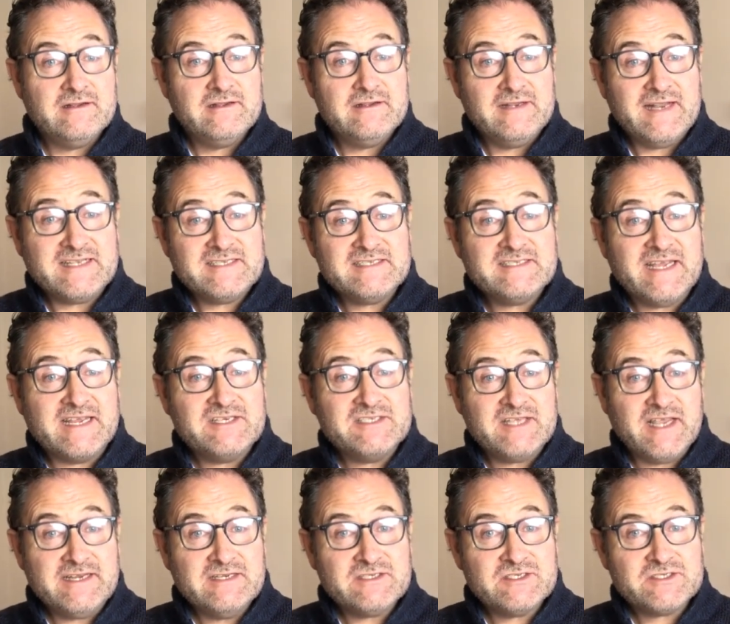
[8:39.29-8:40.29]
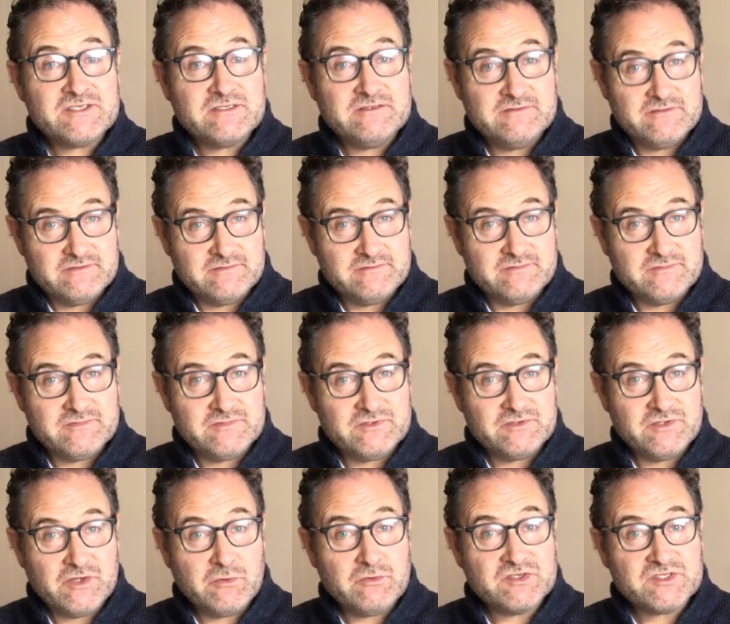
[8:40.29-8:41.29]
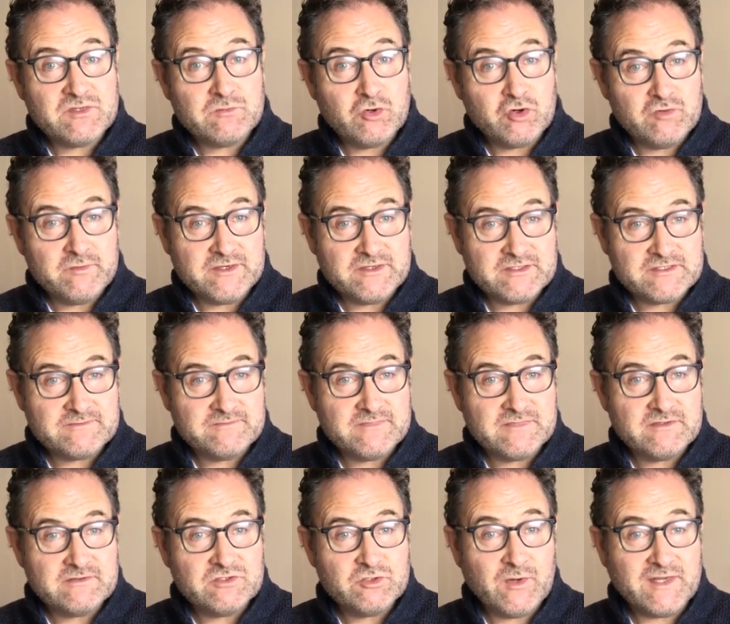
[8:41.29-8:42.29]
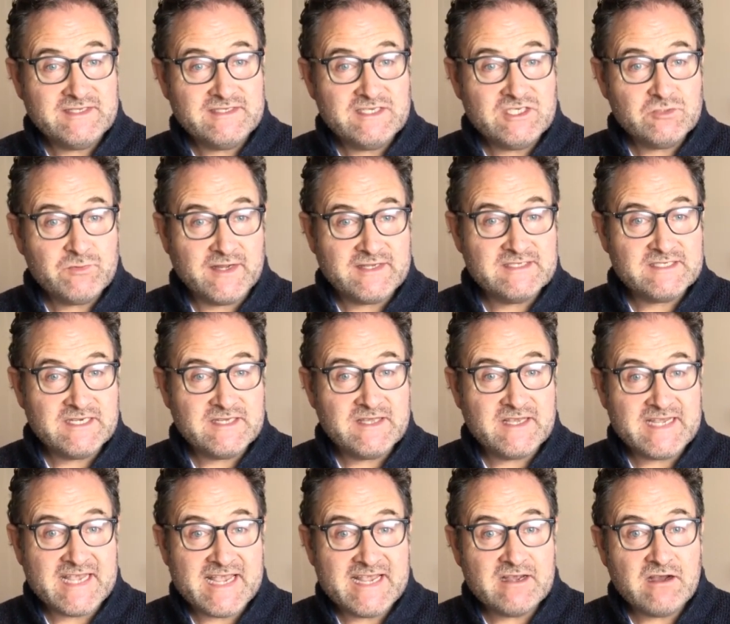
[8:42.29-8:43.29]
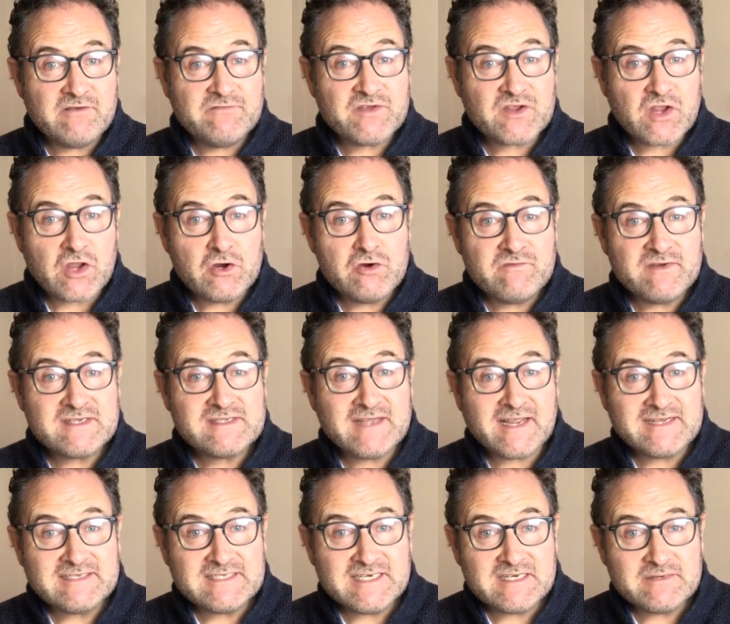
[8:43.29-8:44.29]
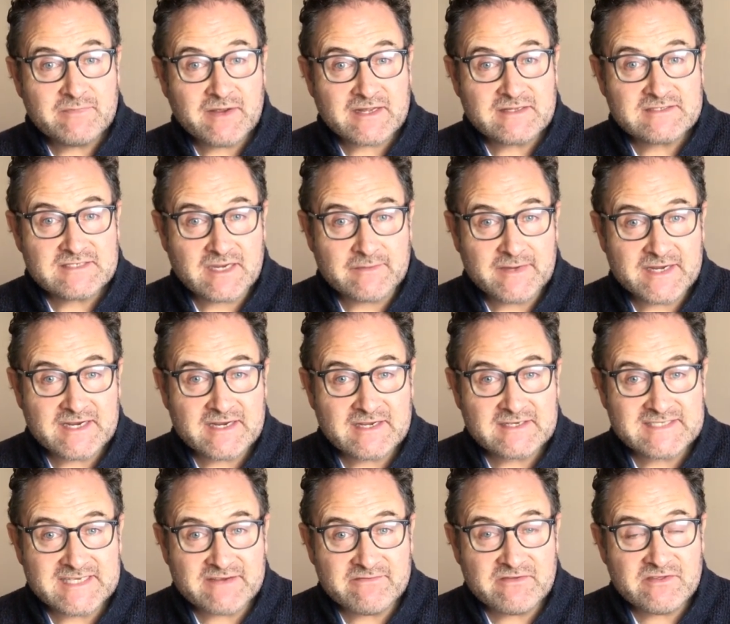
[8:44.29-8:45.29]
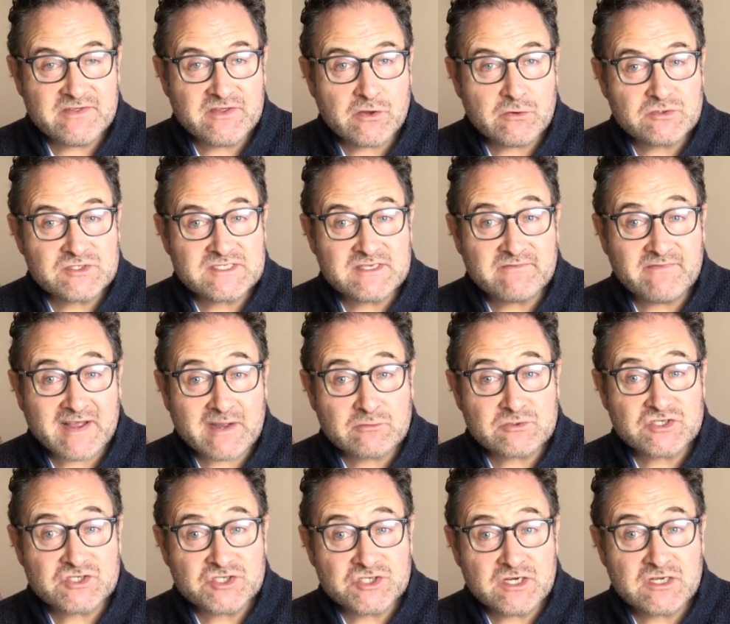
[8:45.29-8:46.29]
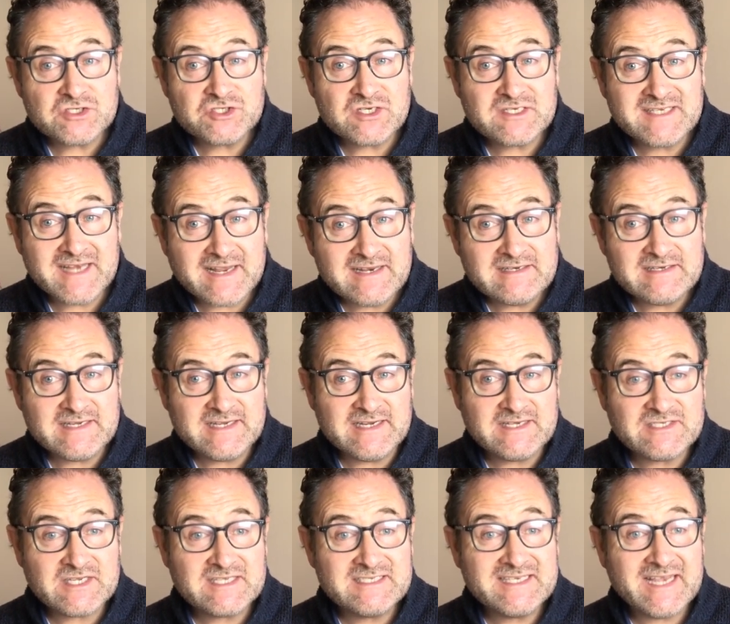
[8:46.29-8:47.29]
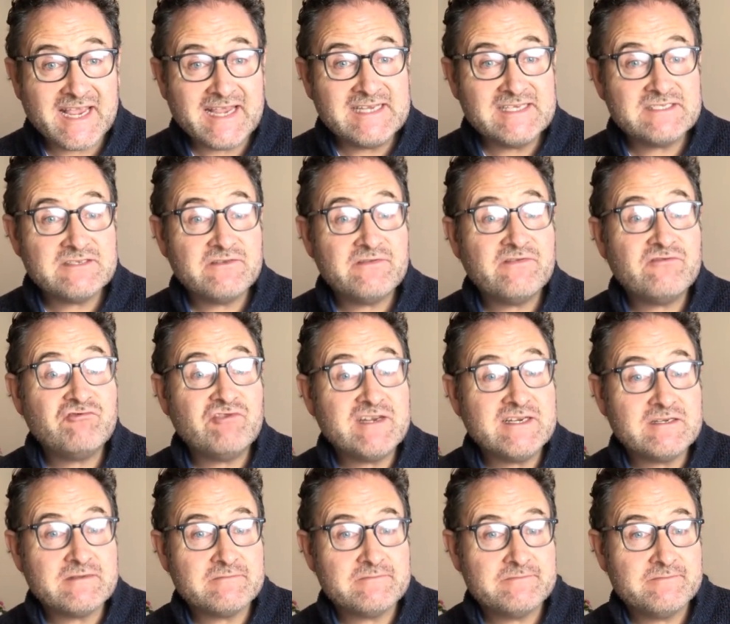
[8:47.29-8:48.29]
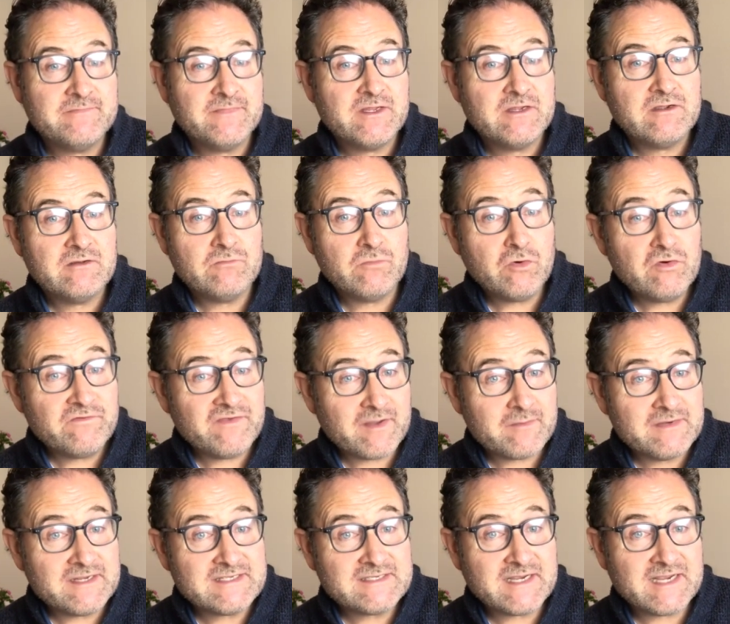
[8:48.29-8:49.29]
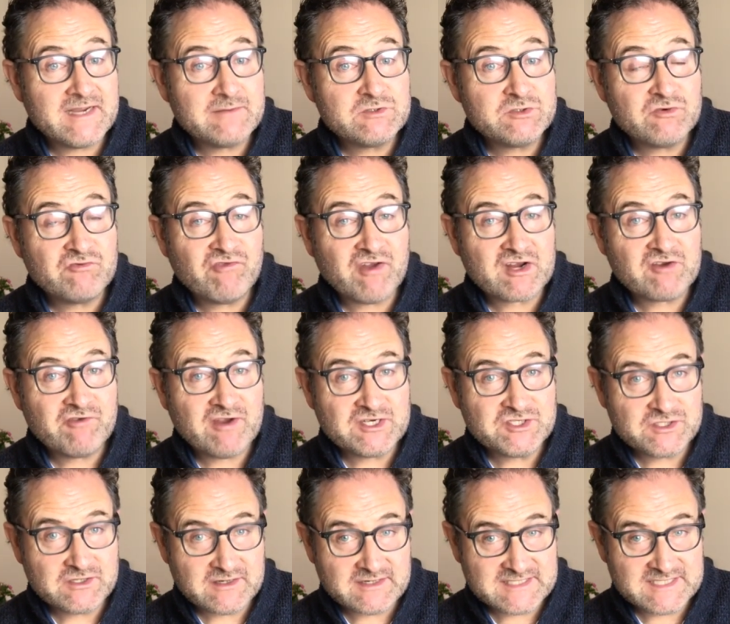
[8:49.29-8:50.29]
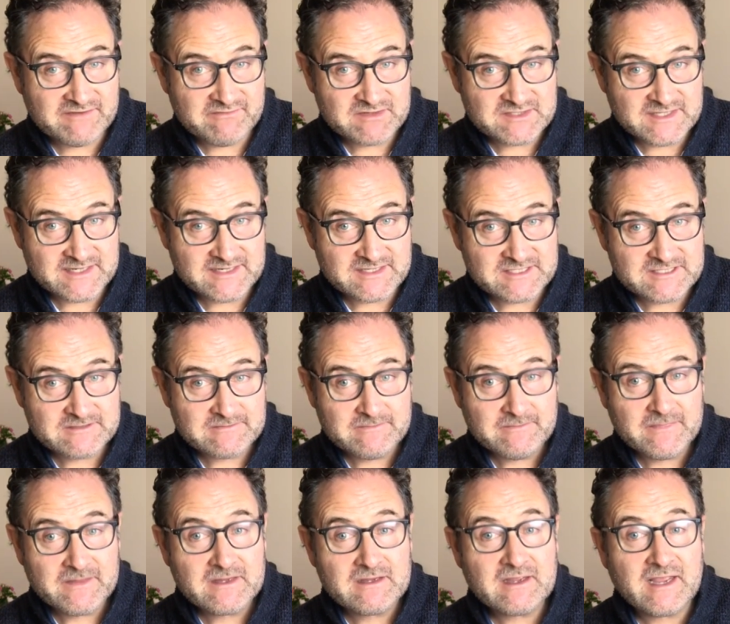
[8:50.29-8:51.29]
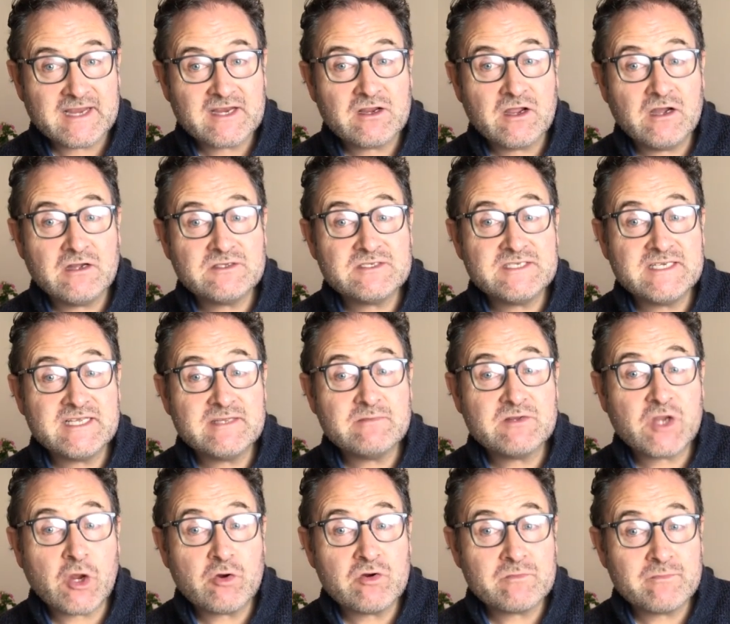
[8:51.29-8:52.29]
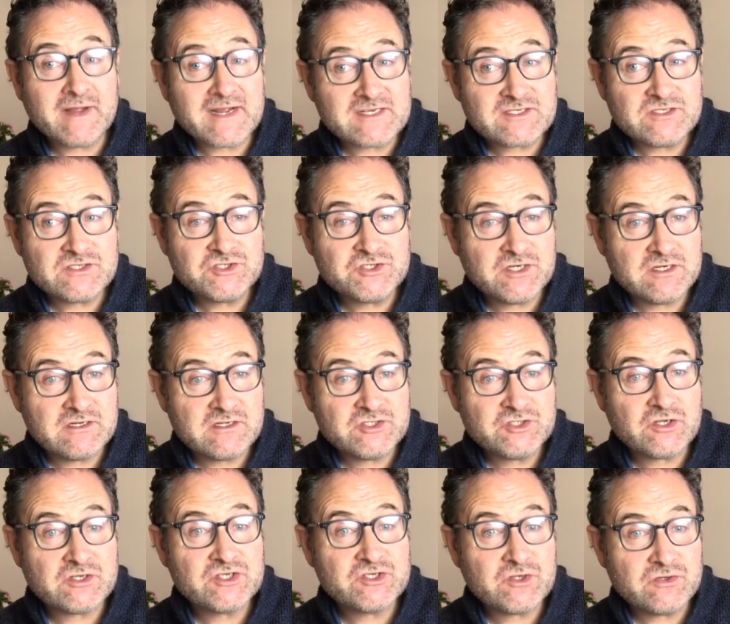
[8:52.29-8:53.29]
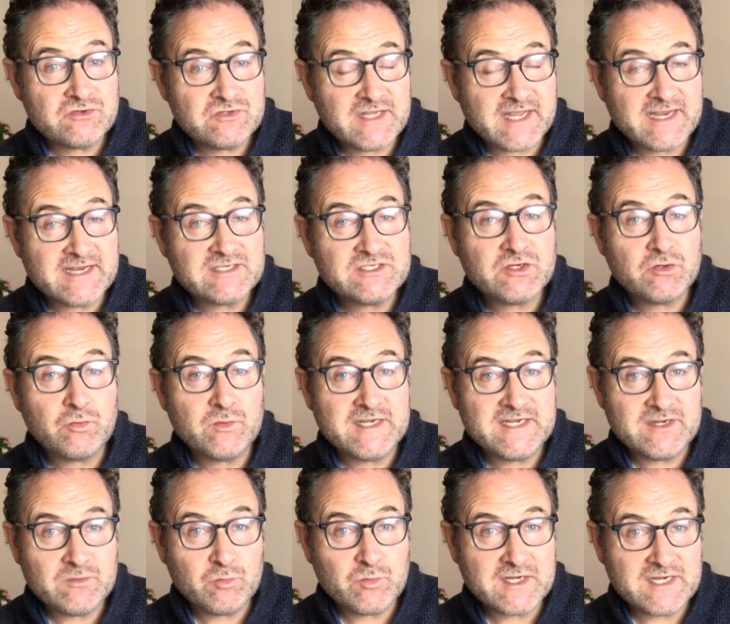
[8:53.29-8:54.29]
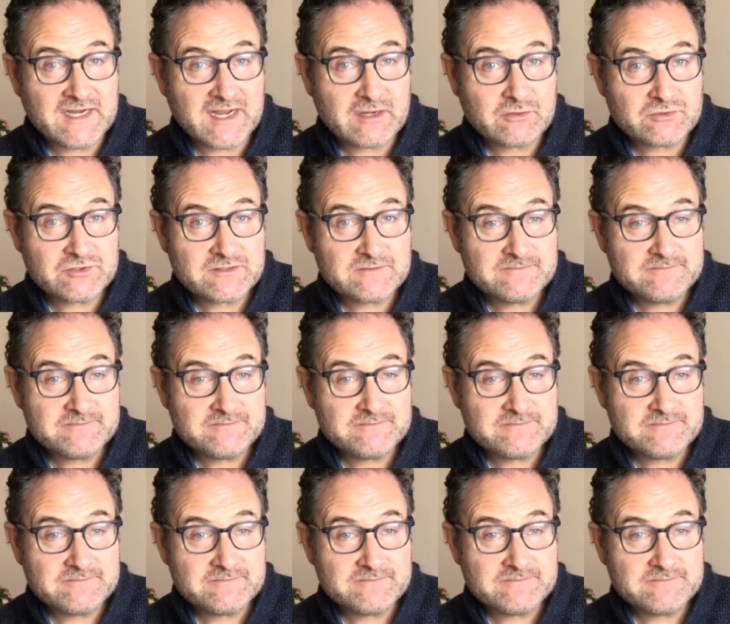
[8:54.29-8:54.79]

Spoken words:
Latter-day Saints, known as the Mormons. 2020, the year of the COVID-19 pandemic, has given those devout church attendees a taste of freedom. More family time doing recreational activities. I can't see them going back to church on Sundays, week in, week out.